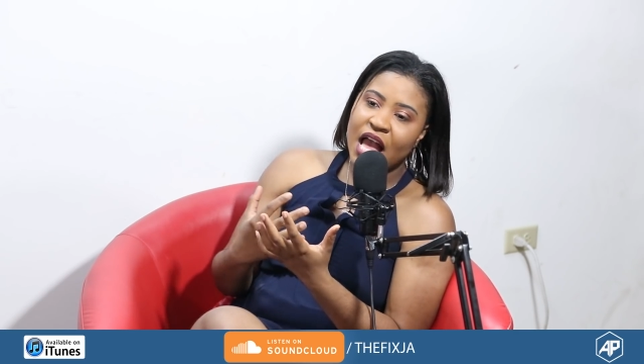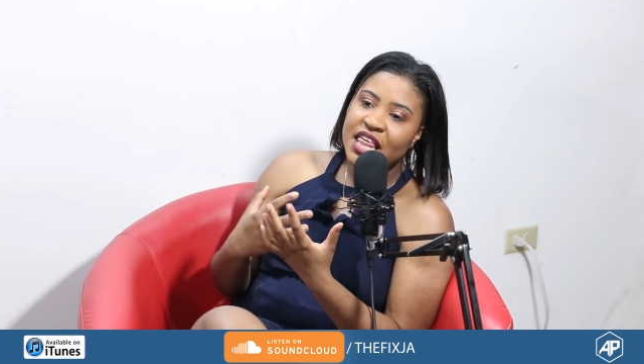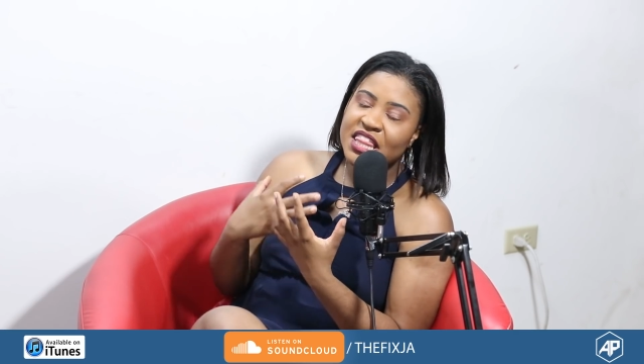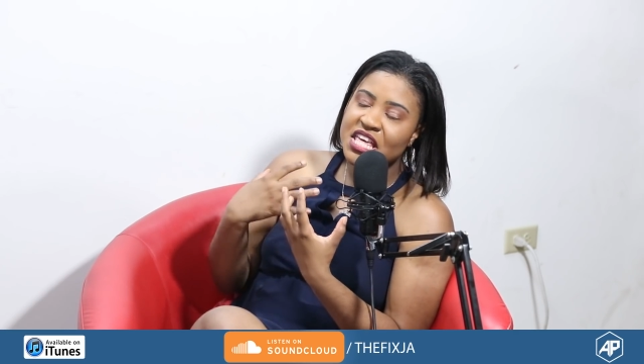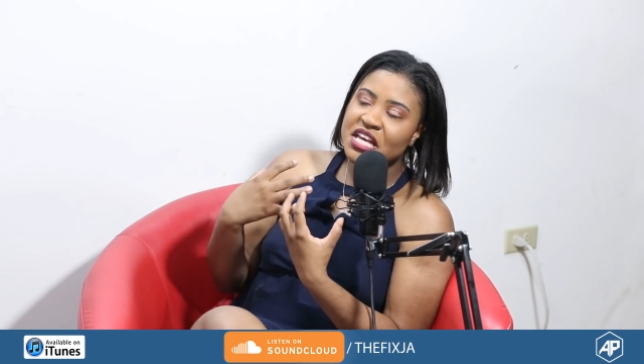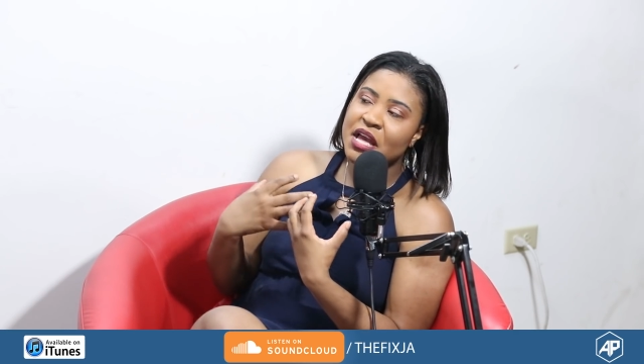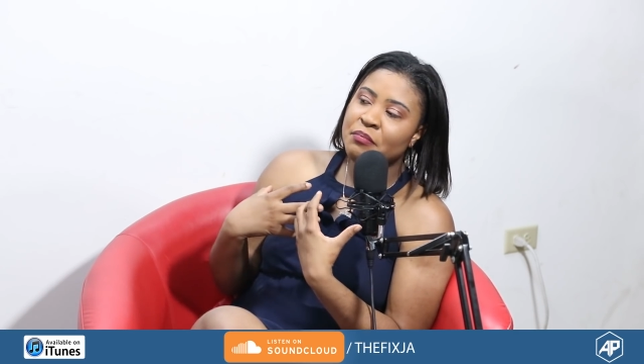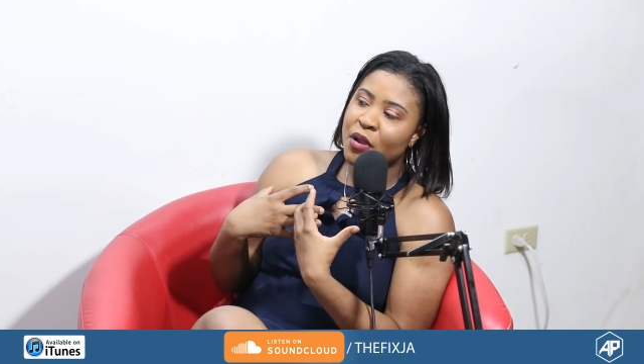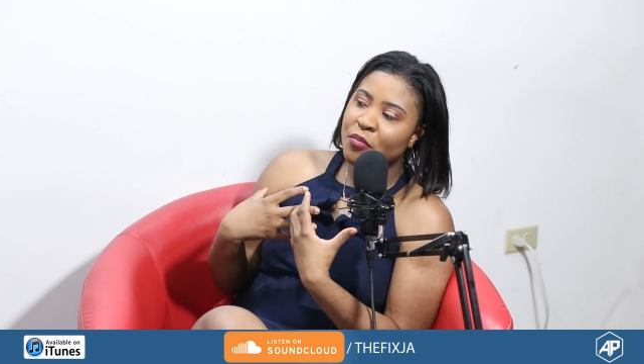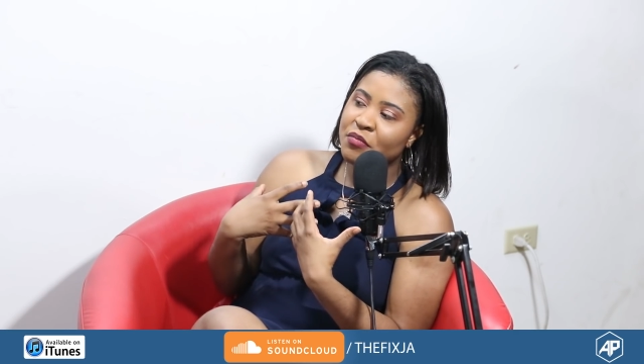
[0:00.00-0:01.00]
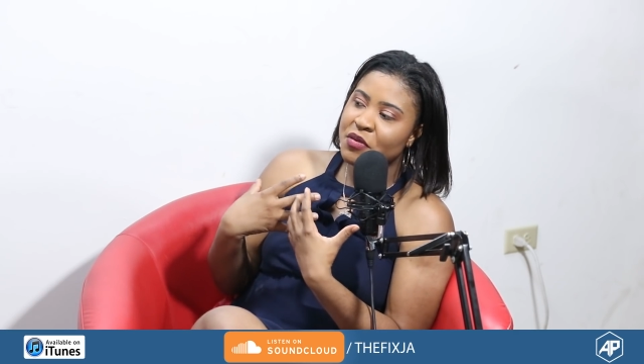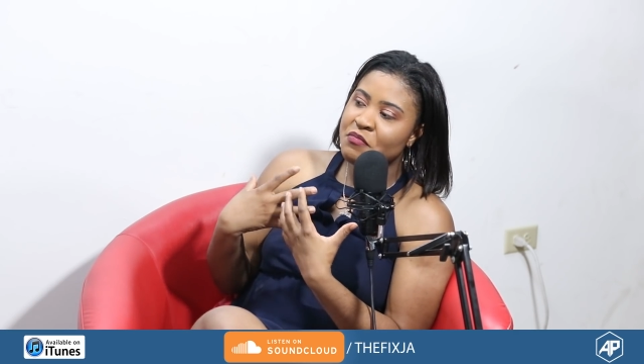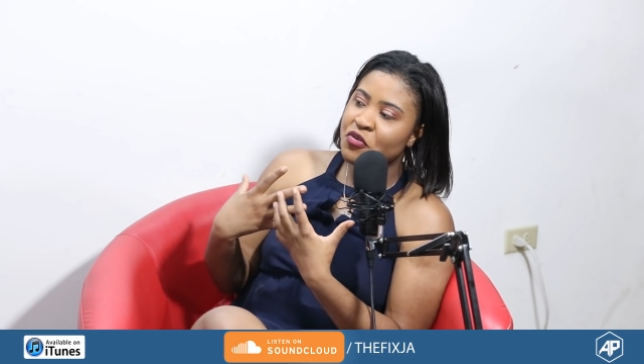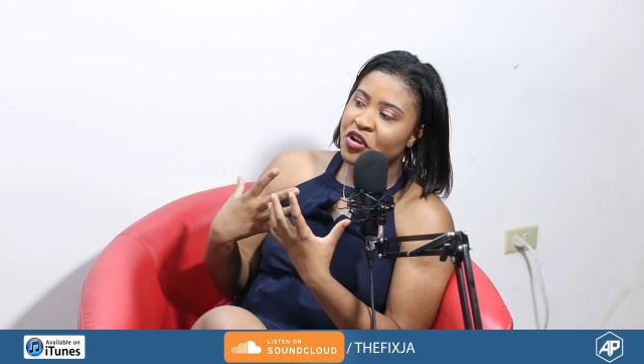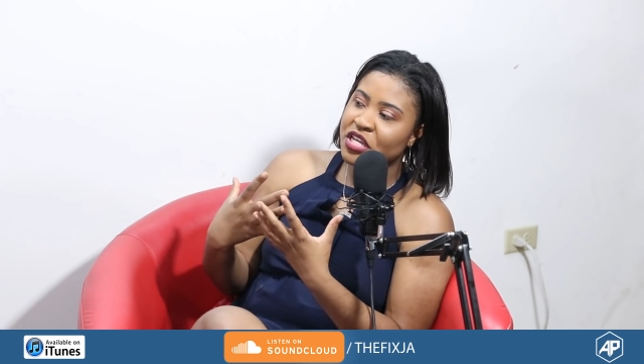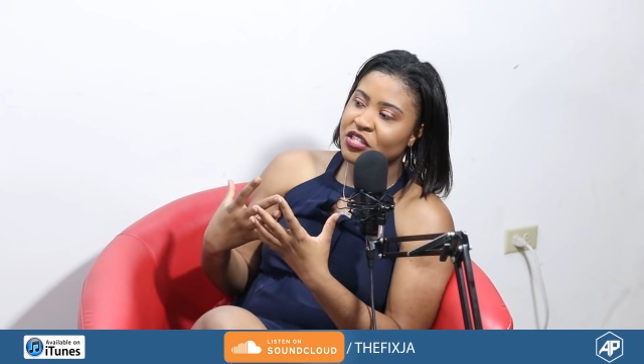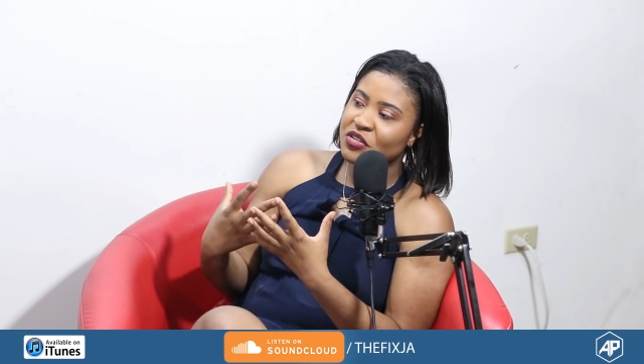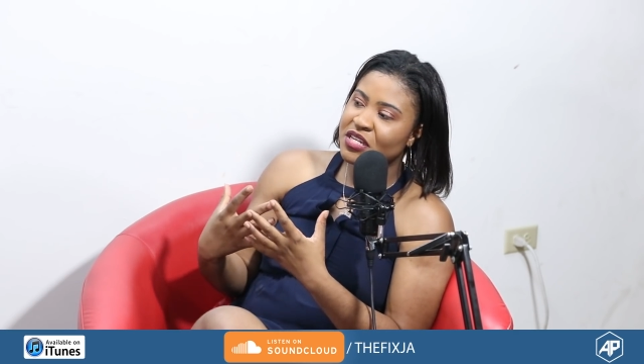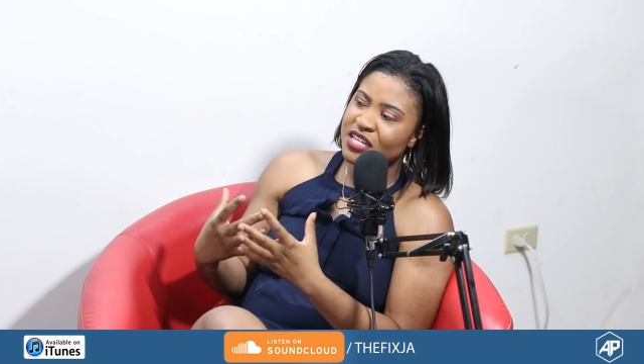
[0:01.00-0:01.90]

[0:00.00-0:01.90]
I think I'd probably be more into it.